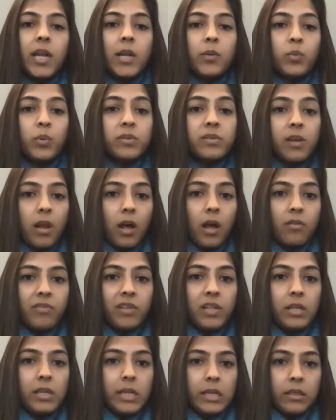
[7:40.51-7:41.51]
It was
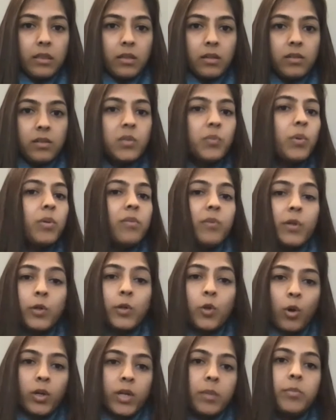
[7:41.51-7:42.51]
larval lethal, so we were
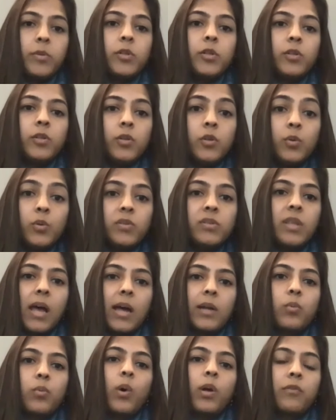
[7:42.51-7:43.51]
not able to use
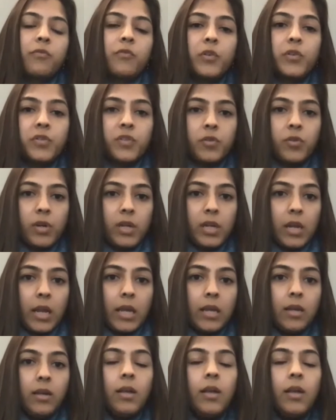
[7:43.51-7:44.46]
that one for screening.